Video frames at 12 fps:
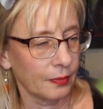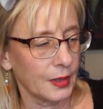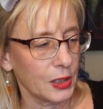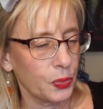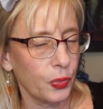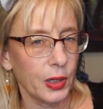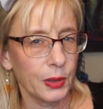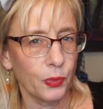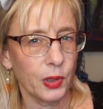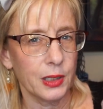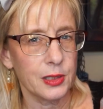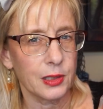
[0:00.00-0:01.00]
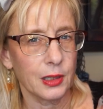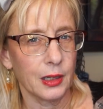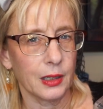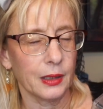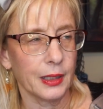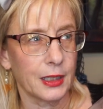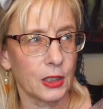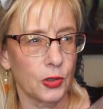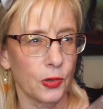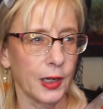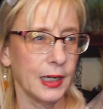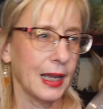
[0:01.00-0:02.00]
This one was uh, like a
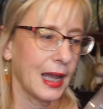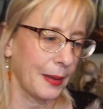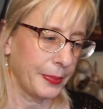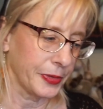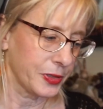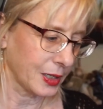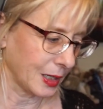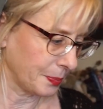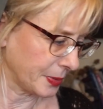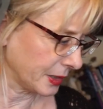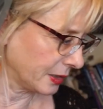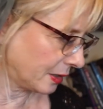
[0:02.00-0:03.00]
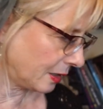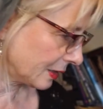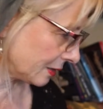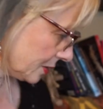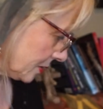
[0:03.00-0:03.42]
green apple scent, but not